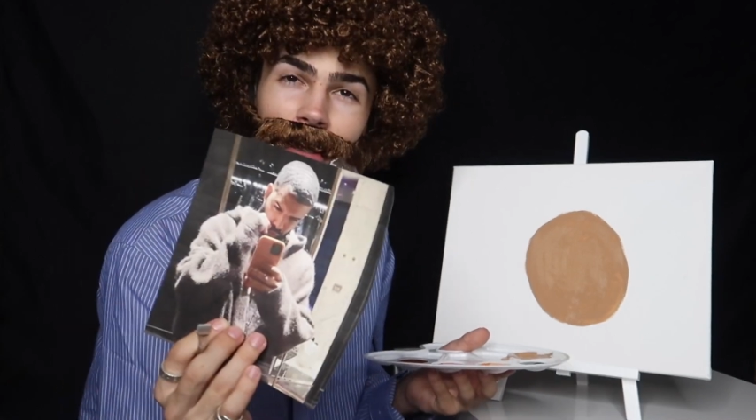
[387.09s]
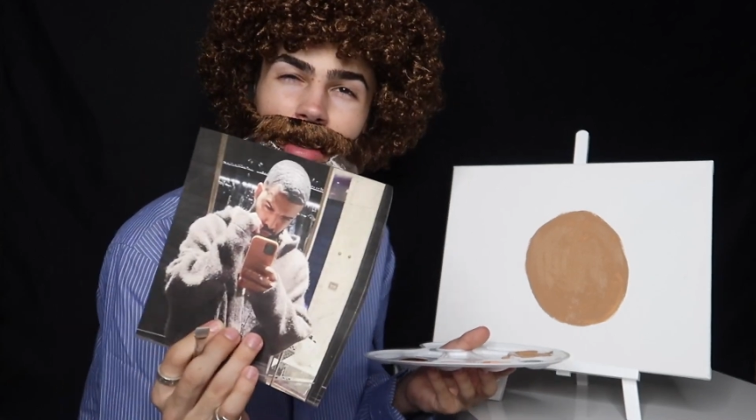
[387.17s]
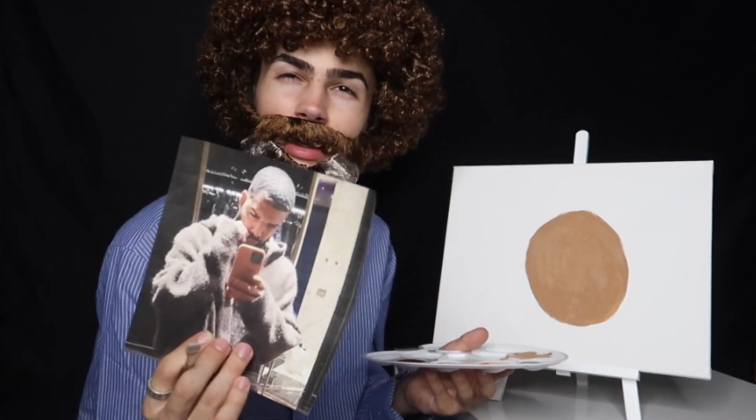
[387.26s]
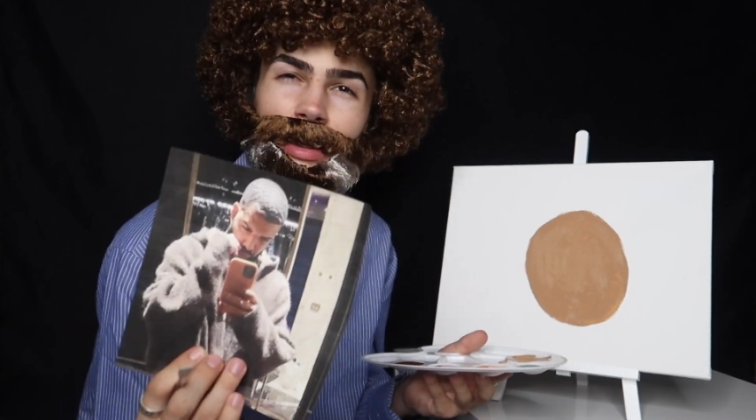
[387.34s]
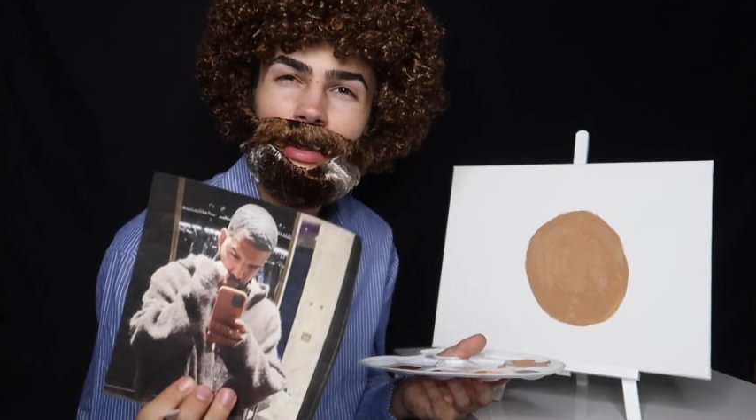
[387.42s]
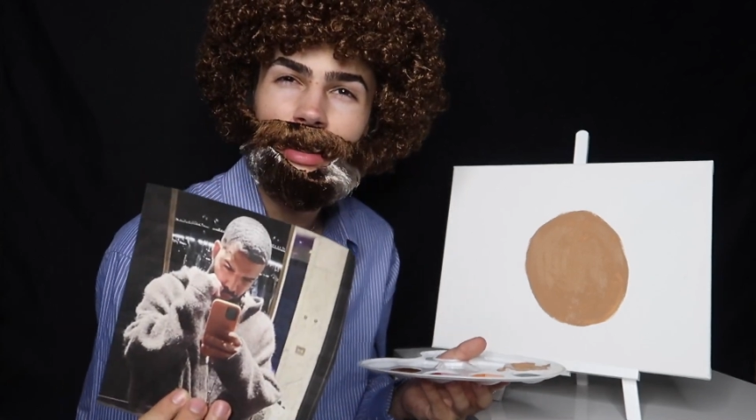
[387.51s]

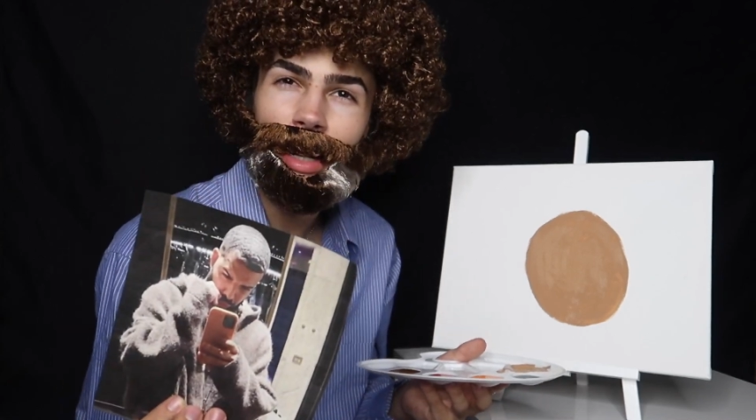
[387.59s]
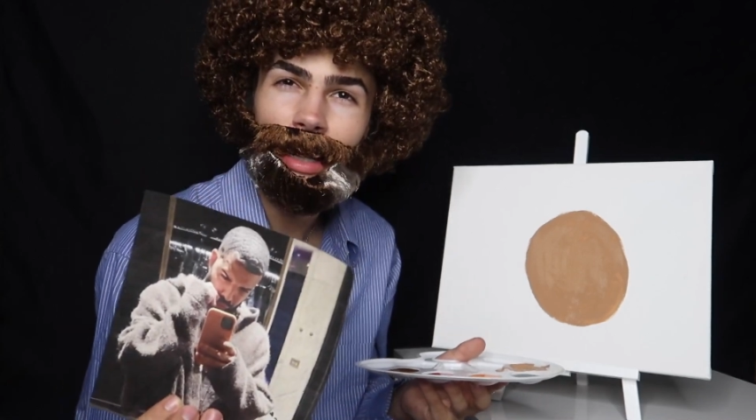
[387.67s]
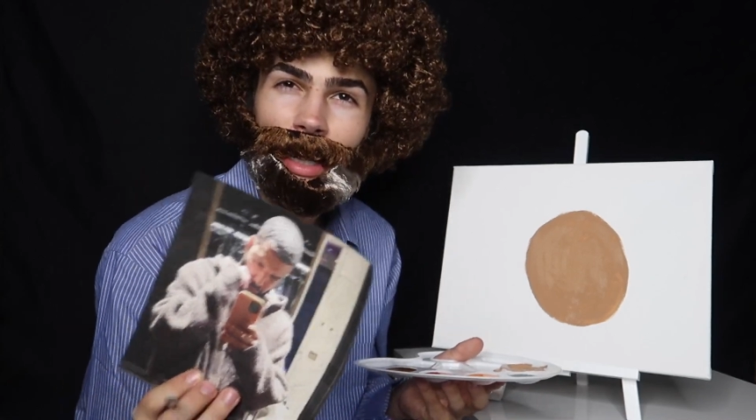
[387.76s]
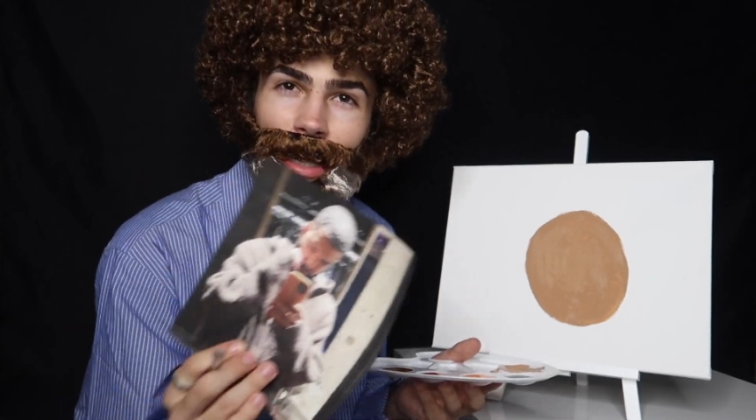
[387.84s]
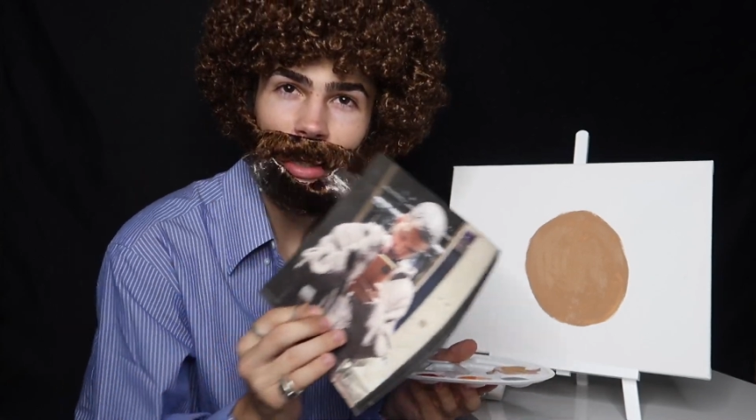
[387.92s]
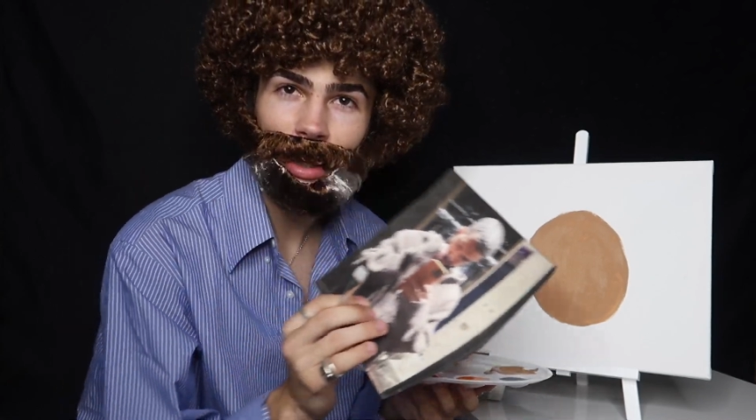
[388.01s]

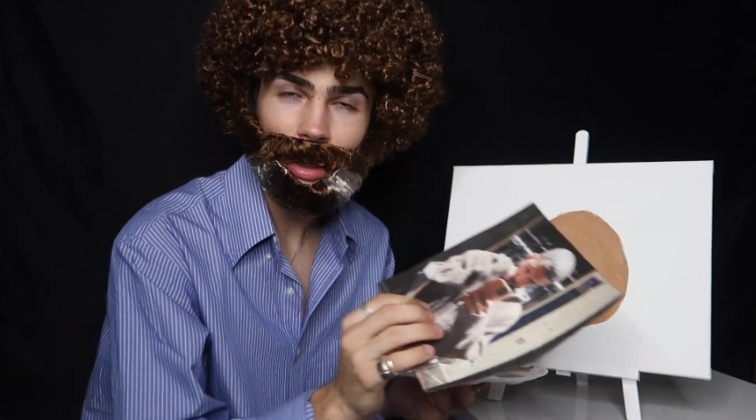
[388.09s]
stunning